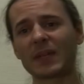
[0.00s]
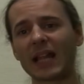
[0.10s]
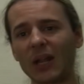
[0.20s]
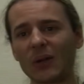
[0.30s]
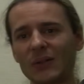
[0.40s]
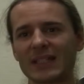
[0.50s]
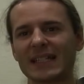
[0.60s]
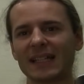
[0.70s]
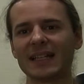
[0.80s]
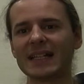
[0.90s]
to be alone.
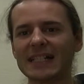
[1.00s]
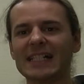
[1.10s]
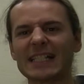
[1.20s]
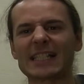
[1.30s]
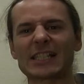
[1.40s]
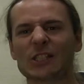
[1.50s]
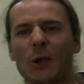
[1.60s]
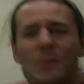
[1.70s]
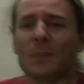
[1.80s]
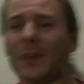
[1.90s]

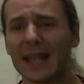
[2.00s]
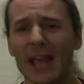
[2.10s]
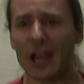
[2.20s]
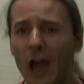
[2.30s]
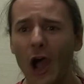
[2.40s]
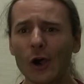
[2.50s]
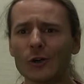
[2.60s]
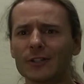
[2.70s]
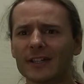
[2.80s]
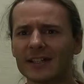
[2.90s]
So be
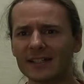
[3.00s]
alone!